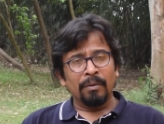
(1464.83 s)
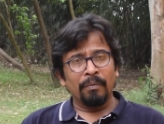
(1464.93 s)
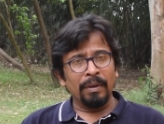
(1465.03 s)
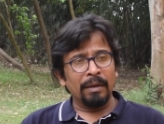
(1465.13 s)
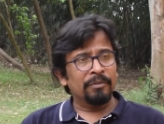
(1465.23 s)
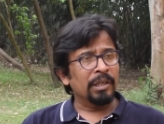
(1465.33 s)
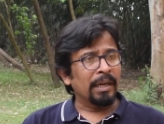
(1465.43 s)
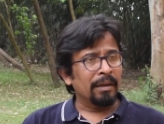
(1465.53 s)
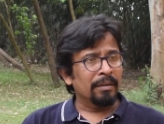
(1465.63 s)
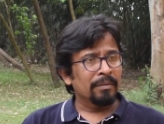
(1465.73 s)
we have
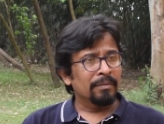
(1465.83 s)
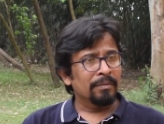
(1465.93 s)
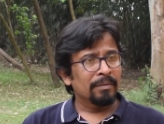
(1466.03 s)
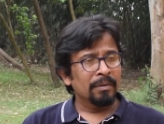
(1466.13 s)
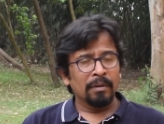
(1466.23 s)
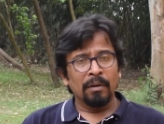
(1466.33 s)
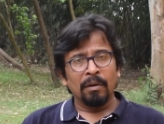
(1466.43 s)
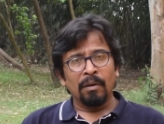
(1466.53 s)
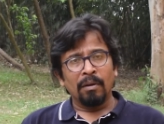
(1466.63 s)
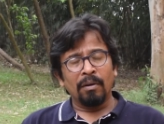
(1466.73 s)
China.
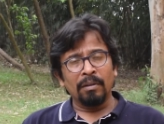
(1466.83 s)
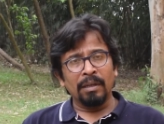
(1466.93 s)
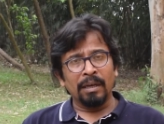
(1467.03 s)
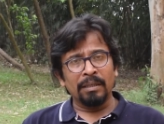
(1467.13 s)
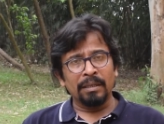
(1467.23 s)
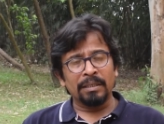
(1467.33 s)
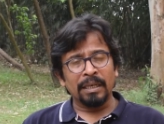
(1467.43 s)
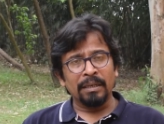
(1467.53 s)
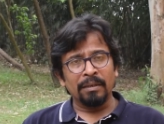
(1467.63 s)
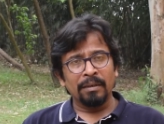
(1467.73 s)
On the other
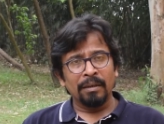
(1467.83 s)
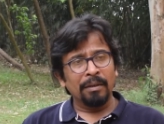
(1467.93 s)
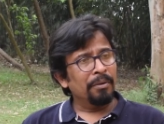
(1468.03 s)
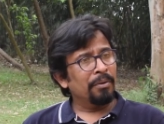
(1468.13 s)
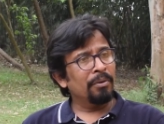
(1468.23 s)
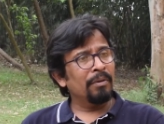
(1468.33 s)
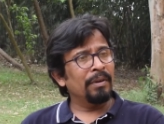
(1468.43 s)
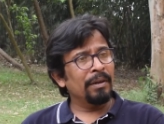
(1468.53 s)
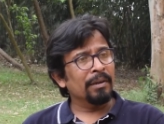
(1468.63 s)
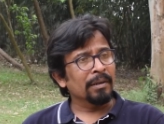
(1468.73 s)
side, you have
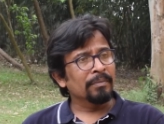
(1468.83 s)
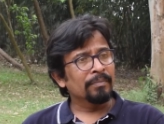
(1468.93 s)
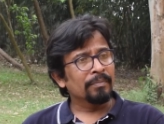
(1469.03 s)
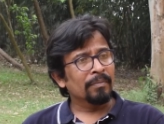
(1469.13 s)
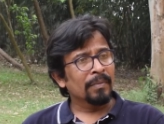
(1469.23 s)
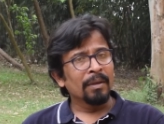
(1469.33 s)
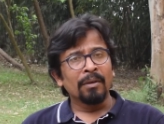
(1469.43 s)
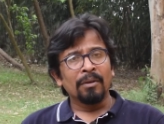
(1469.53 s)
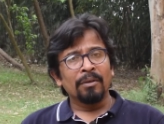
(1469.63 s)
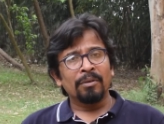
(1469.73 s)
India.
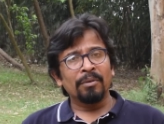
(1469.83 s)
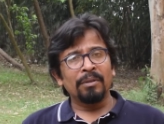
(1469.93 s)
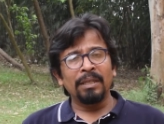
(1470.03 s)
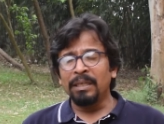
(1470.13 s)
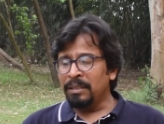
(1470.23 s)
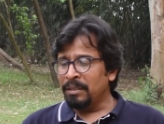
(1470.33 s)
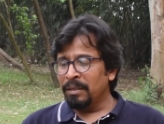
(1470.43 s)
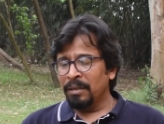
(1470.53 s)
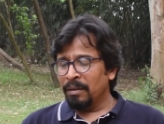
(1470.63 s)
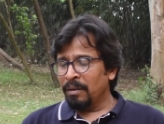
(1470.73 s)
So these
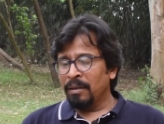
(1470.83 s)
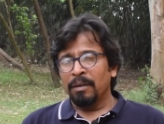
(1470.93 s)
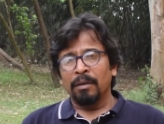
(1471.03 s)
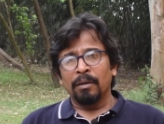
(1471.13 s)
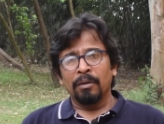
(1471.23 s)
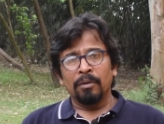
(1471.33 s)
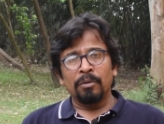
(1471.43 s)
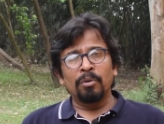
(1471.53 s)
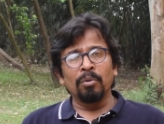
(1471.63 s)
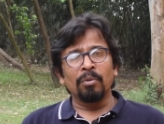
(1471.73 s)

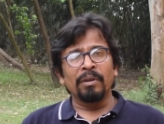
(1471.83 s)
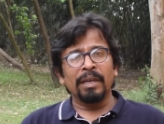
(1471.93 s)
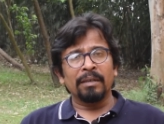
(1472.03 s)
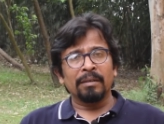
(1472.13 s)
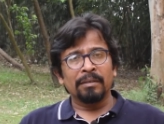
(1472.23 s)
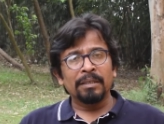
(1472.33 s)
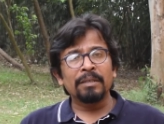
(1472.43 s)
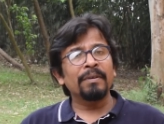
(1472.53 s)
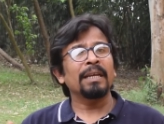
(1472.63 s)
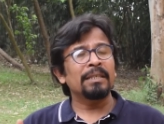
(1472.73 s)
two great
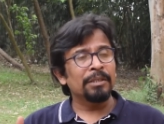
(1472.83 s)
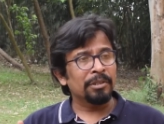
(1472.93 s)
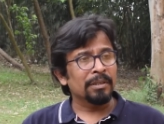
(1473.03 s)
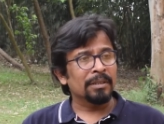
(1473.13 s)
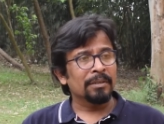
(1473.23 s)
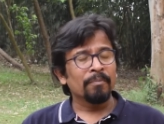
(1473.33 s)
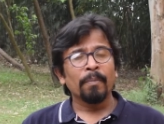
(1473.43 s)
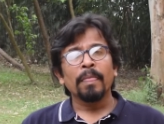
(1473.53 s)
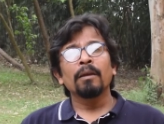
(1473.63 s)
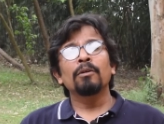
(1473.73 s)
civilizations,
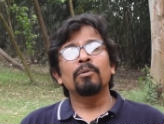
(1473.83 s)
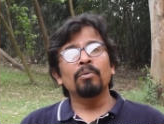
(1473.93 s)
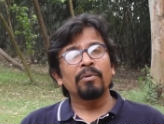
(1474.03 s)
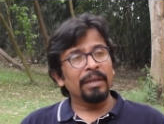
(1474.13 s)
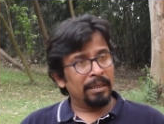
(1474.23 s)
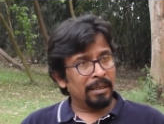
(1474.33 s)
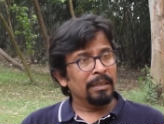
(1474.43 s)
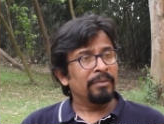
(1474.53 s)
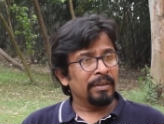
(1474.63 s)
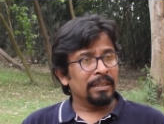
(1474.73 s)
two great
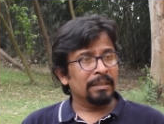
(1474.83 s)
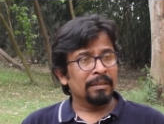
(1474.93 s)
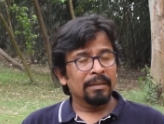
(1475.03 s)
countries,